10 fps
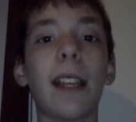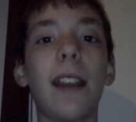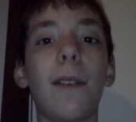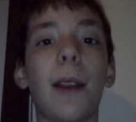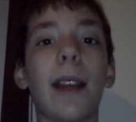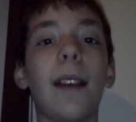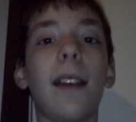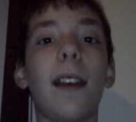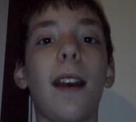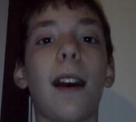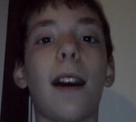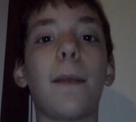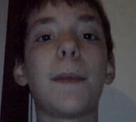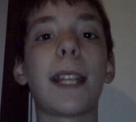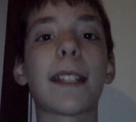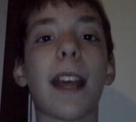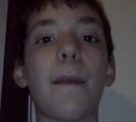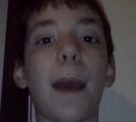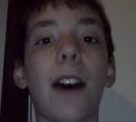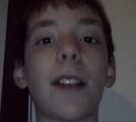Anyway,
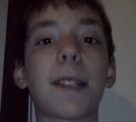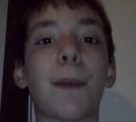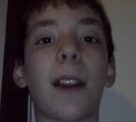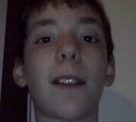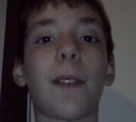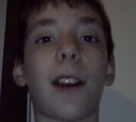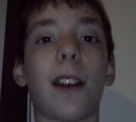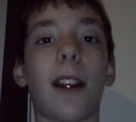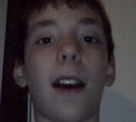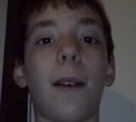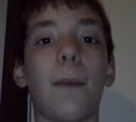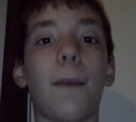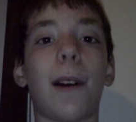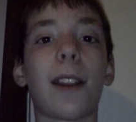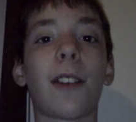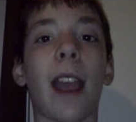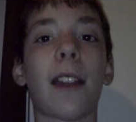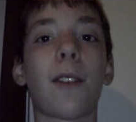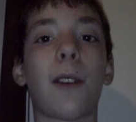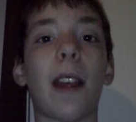DSiMail is part of our wider
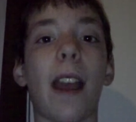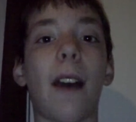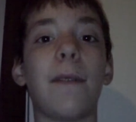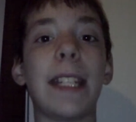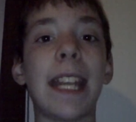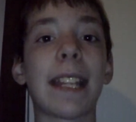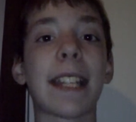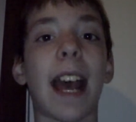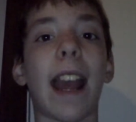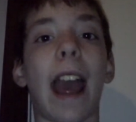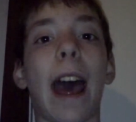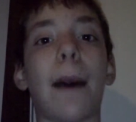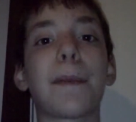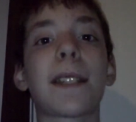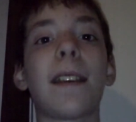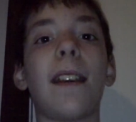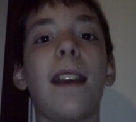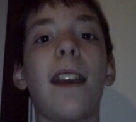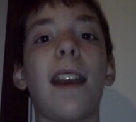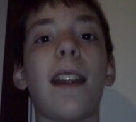category of DSiApps.
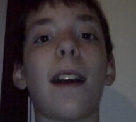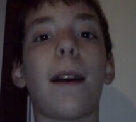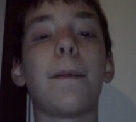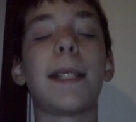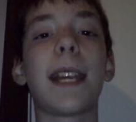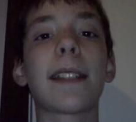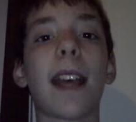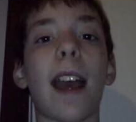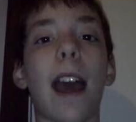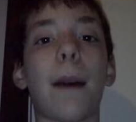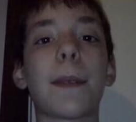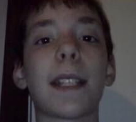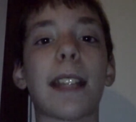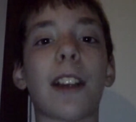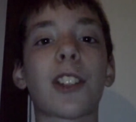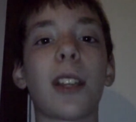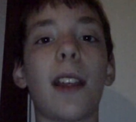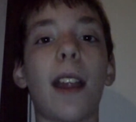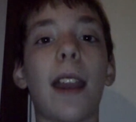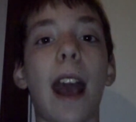And DSiApps is
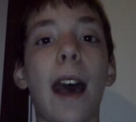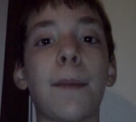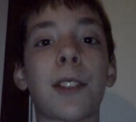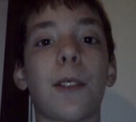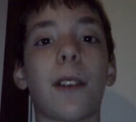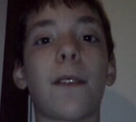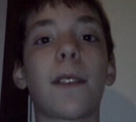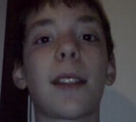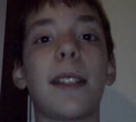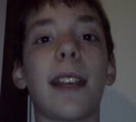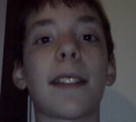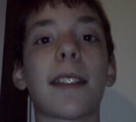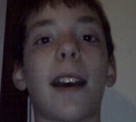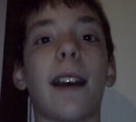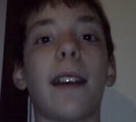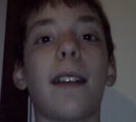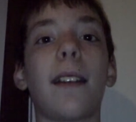actually an app store for the DSi.